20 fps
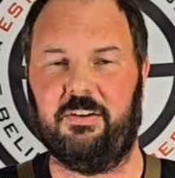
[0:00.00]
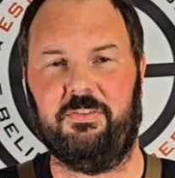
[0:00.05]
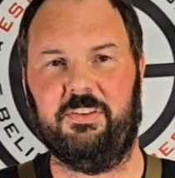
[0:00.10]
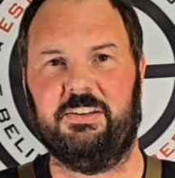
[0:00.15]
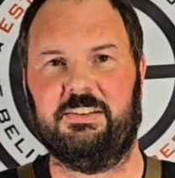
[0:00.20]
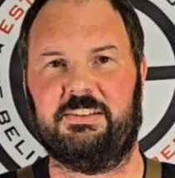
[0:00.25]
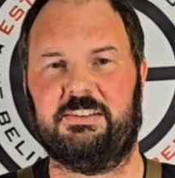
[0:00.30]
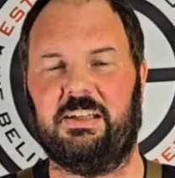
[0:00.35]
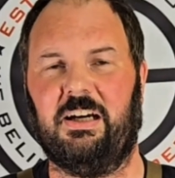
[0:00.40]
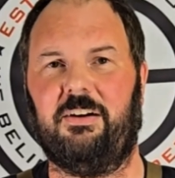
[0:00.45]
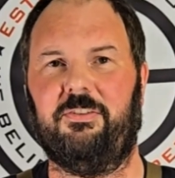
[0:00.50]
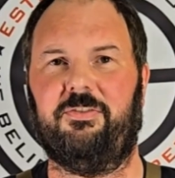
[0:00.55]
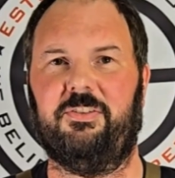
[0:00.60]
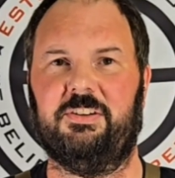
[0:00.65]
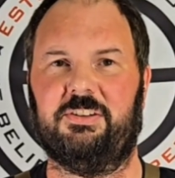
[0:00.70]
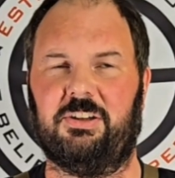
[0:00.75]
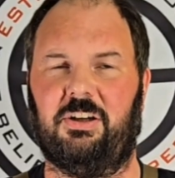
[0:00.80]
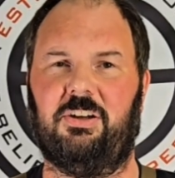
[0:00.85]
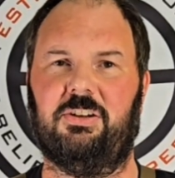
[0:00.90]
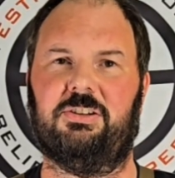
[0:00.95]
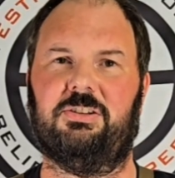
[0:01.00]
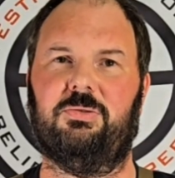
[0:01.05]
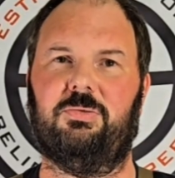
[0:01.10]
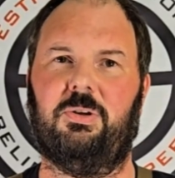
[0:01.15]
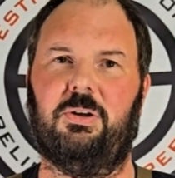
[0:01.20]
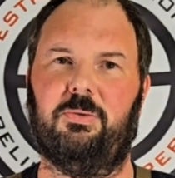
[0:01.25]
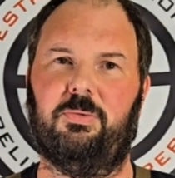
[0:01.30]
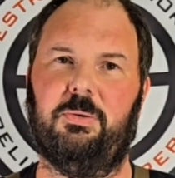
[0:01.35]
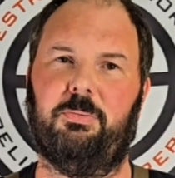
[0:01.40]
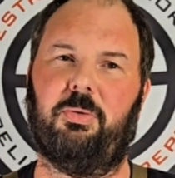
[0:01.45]
of this stuff is also
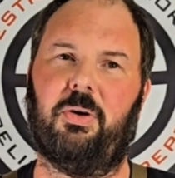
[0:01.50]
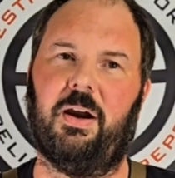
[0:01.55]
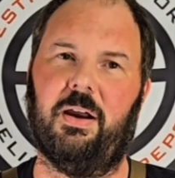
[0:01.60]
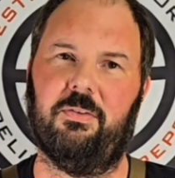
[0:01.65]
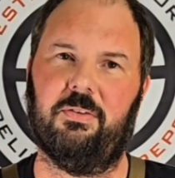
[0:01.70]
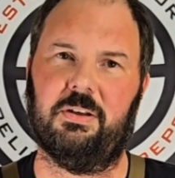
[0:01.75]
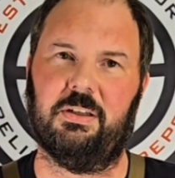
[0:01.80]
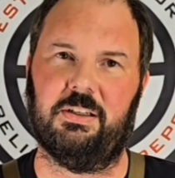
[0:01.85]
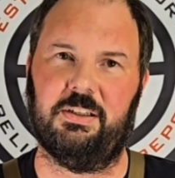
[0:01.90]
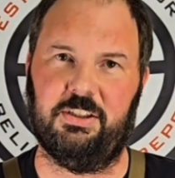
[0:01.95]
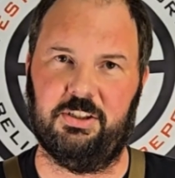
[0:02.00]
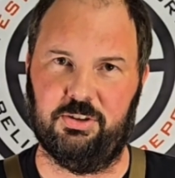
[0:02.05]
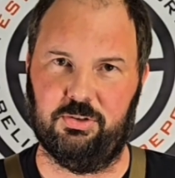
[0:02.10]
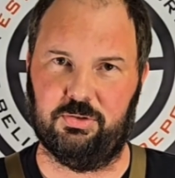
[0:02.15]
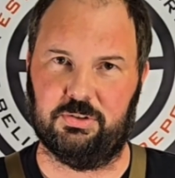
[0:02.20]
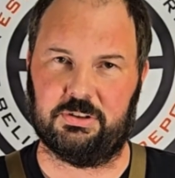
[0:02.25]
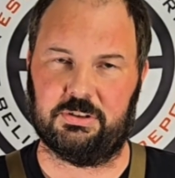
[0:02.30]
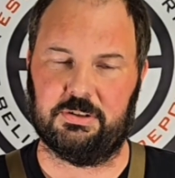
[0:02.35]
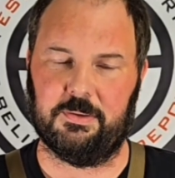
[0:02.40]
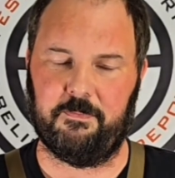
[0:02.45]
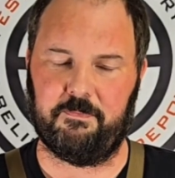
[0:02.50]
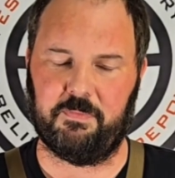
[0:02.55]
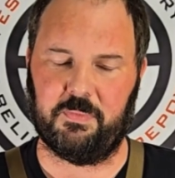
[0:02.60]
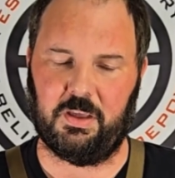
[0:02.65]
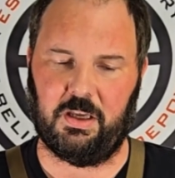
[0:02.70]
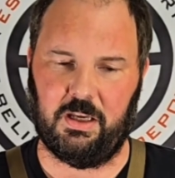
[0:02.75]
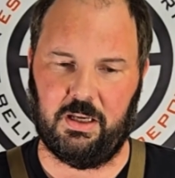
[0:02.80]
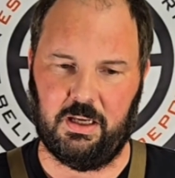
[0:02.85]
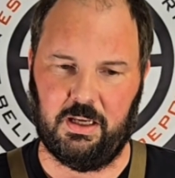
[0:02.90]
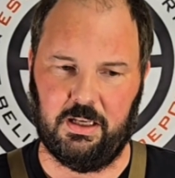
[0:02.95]
what we privately use.
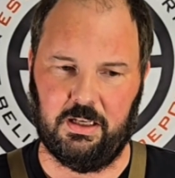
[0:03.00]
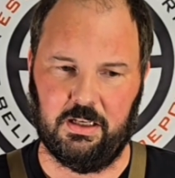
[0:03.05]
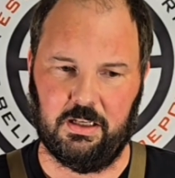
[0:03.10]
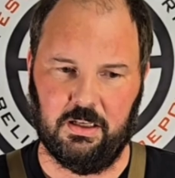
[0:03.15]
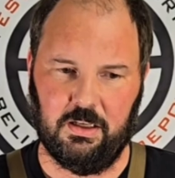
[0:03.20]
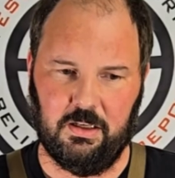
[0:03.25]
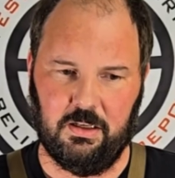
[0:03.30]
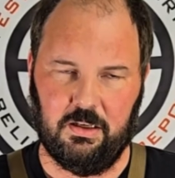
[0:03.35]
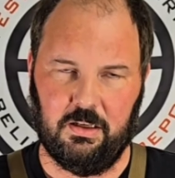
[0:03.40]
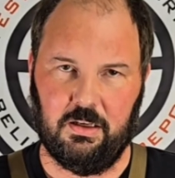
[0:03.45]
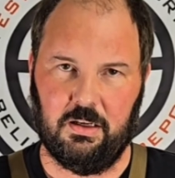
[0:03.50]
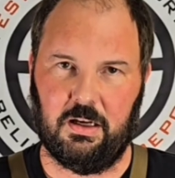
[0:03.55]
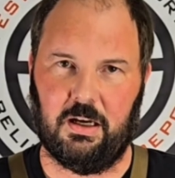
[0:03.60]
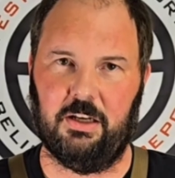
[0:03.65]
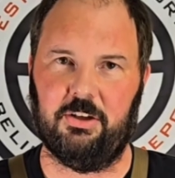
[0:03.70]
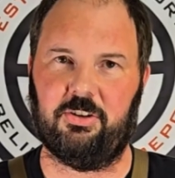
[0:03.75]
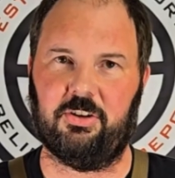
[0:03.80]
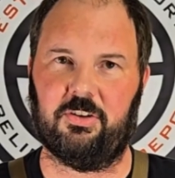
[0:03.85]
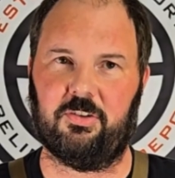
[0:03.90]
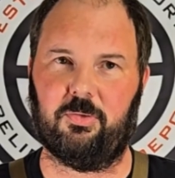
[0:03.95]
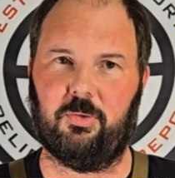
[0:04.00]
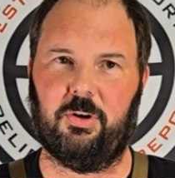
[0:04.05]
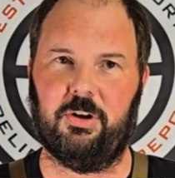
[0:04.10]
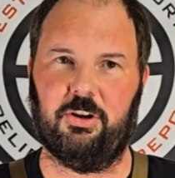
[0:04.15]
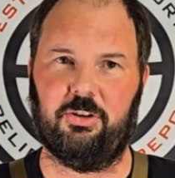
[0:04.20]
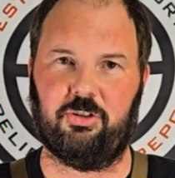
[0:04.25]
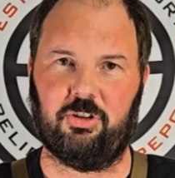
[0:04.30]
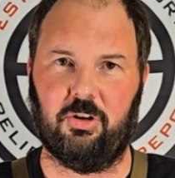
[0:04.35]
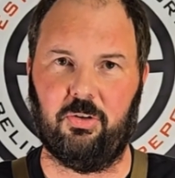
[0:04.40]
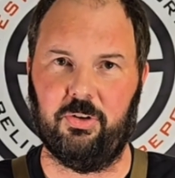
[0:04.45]
And I just want
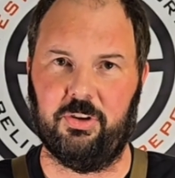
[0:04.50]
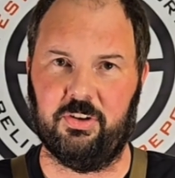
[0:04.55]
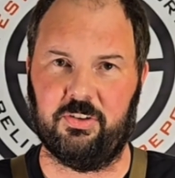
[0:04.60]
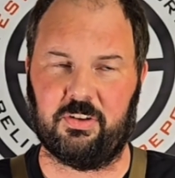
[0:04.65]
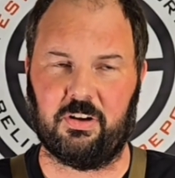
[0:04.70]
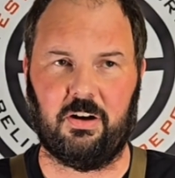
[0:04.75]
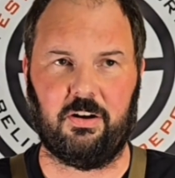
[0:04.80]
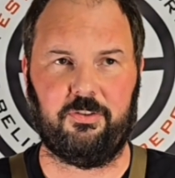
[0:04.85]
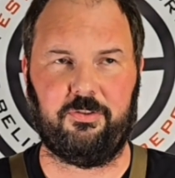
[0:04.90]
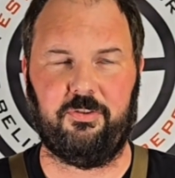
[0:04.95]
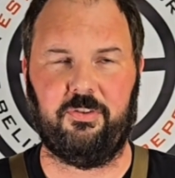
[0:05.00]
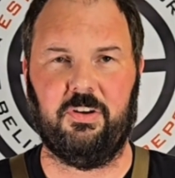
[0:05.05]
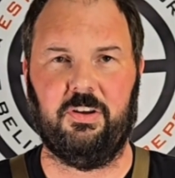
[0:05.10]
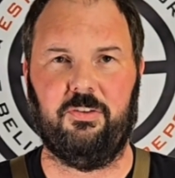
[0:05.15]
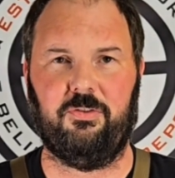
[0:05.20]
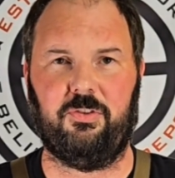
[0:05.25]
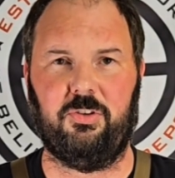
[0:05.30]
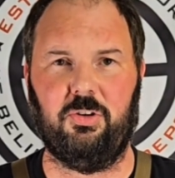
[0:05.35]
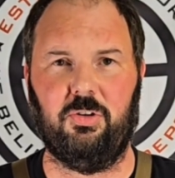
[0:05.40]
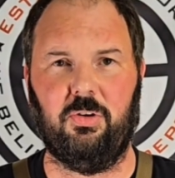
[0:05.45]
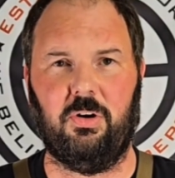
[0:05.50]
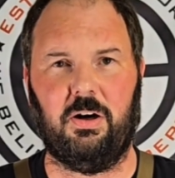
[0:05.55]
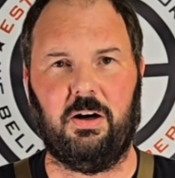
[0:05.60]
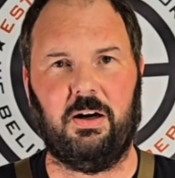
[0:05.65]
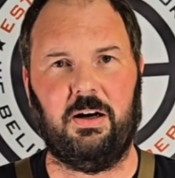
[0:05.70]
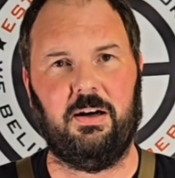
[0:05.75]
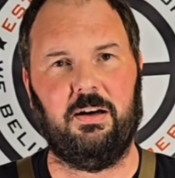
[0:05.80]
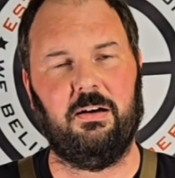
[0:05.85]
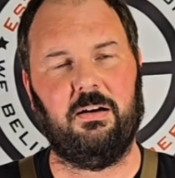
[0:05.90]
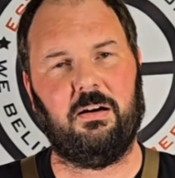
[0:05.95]
to show this off. If you
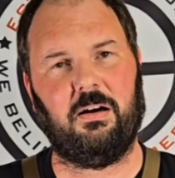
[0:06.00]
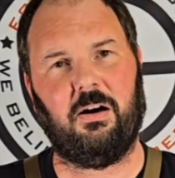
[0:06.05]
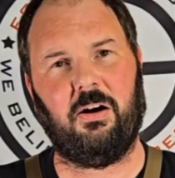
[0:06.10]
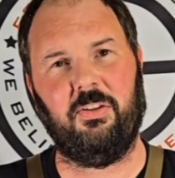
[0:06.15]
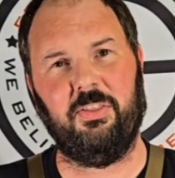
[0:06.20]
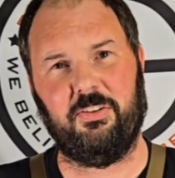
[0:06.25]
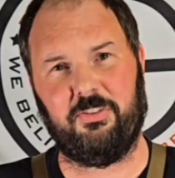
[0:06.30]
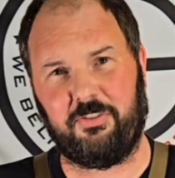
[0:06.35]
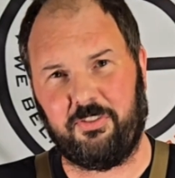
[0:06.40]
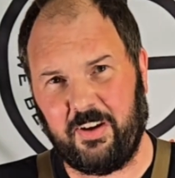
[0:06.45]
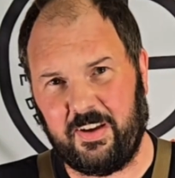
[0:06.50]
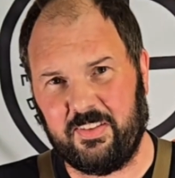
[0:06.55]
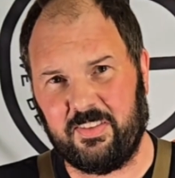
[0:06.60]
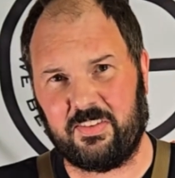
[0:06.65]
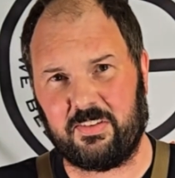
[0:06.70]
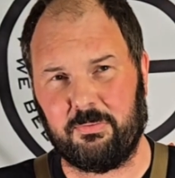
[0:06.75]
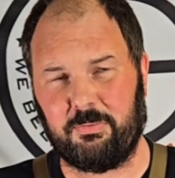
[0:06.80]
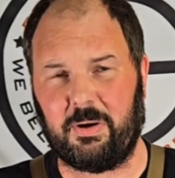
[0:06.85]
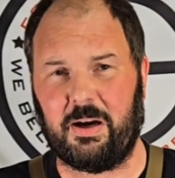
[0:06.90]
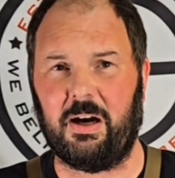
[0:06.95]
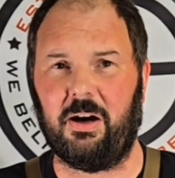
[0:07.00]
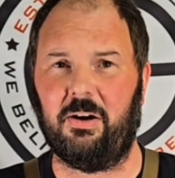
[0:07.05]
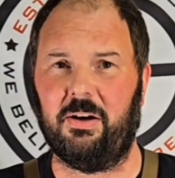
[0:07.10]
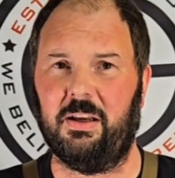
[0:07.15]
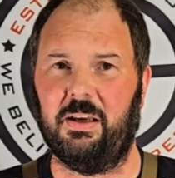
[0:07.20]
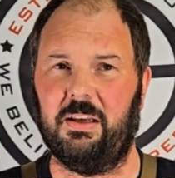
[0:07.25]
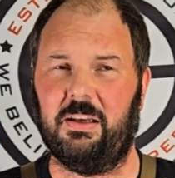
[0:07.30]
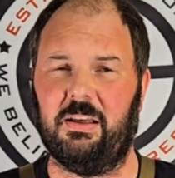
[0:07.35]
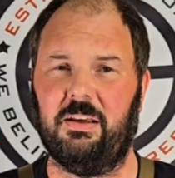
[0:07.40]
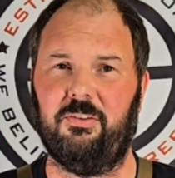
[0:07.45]
are on the fence about
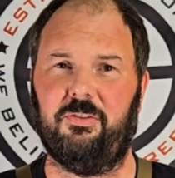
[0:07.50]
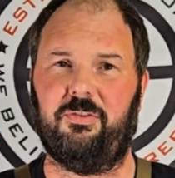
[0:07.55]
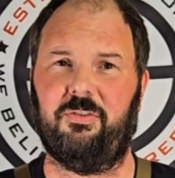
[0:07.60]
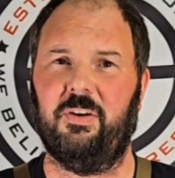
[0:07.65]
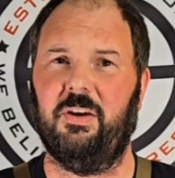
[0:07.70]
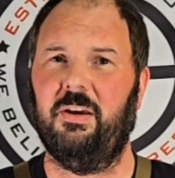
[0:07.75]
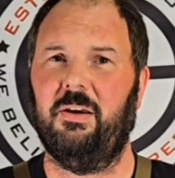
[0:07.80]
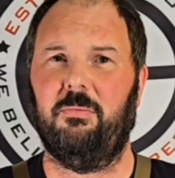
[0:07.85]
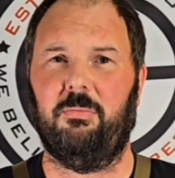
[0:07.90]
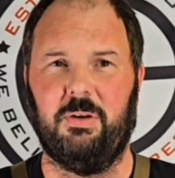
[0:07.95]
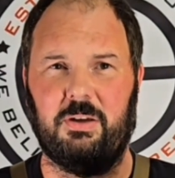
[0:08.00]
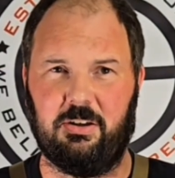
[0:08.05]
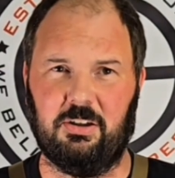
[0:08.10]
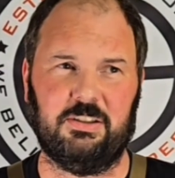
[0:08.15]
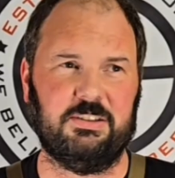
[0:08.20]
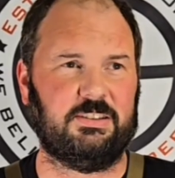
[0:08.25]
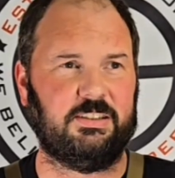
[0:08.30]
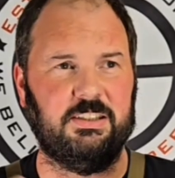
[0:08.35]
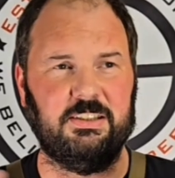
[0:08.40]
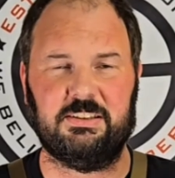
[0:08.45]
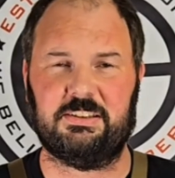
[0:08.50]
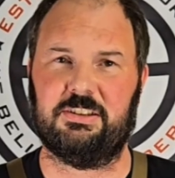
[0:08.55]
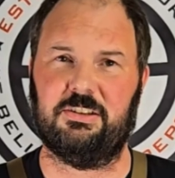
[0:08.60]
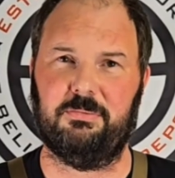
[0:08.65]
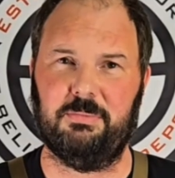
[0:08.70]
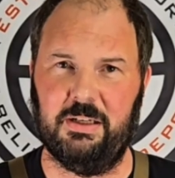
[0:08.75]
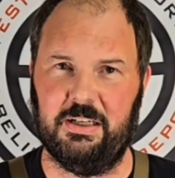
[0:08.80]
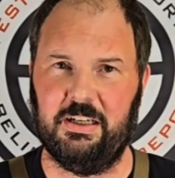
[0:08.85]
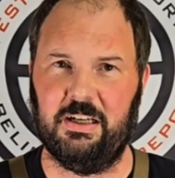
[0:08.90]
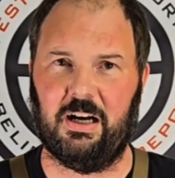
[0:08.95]
it, because there's so
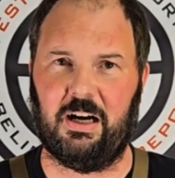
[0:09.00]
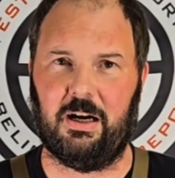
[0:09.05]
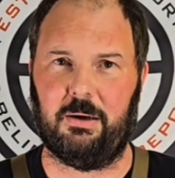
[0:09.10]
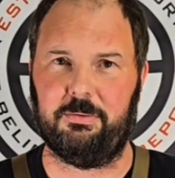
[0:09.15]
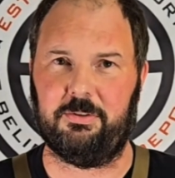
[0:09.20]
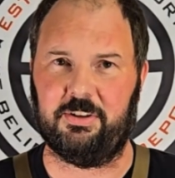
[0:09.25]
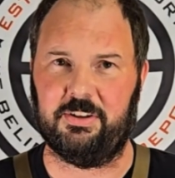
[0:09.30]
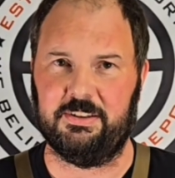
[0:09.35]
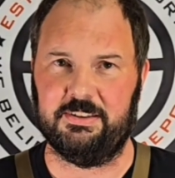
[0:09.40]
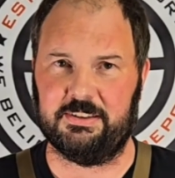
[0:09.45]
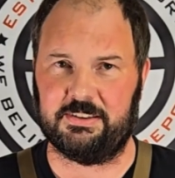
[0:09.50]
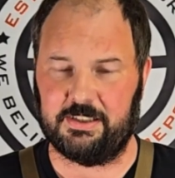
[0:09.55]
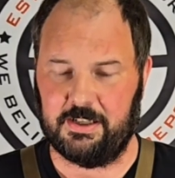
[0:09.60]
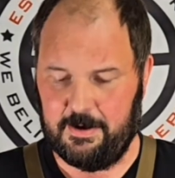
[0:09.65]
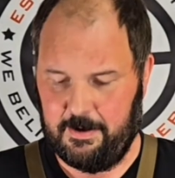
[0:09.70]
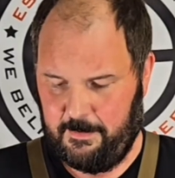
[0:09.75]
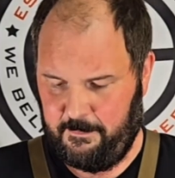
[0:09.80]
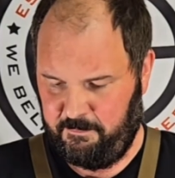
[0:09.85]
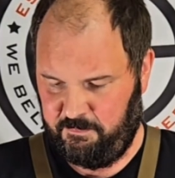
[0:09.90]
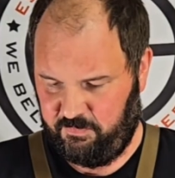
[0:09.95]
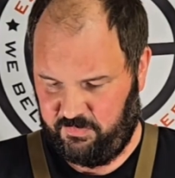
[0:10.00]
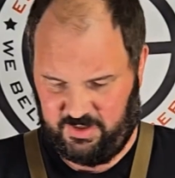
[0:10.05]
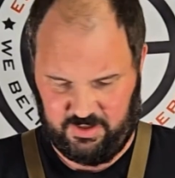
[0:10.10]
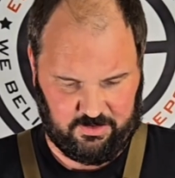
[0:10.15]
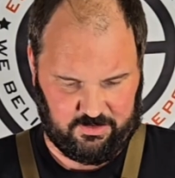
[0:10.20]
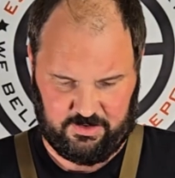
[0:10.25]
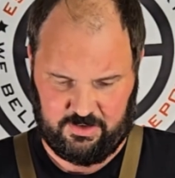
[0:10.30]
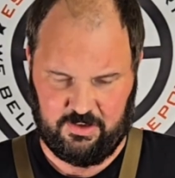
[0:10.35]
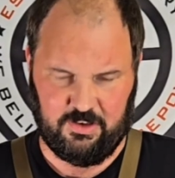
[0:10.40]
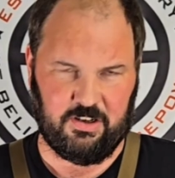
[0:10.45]
many options,
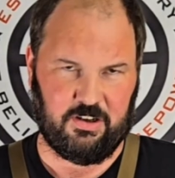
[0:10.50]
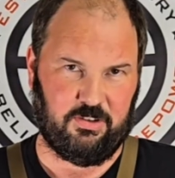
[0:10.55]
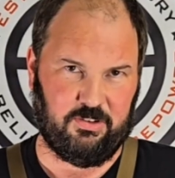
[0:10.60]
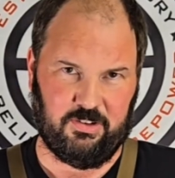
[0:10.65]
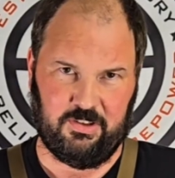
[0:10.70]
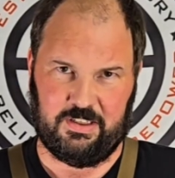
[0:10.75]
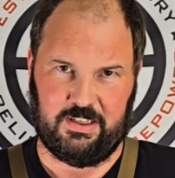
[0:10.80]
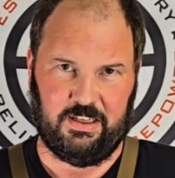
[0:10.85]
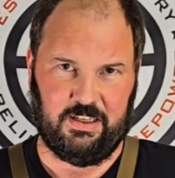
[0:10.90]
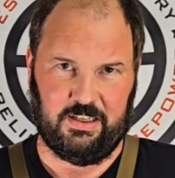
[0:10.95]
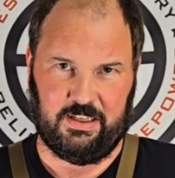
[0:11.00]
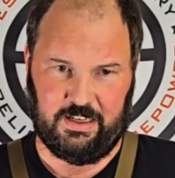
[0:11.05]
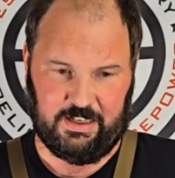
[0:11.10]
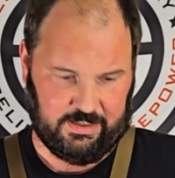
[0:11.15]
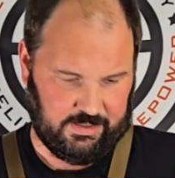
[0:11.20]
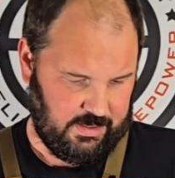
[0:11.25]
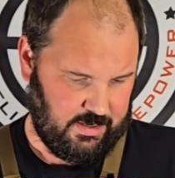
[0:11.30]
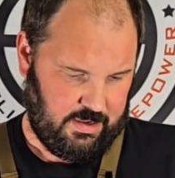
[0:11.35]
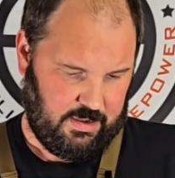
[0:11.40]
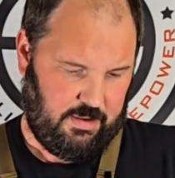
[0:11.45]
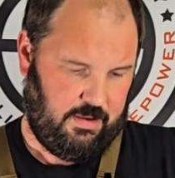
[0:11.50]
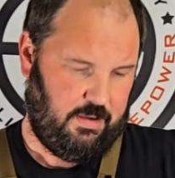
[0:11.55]
you know, you can get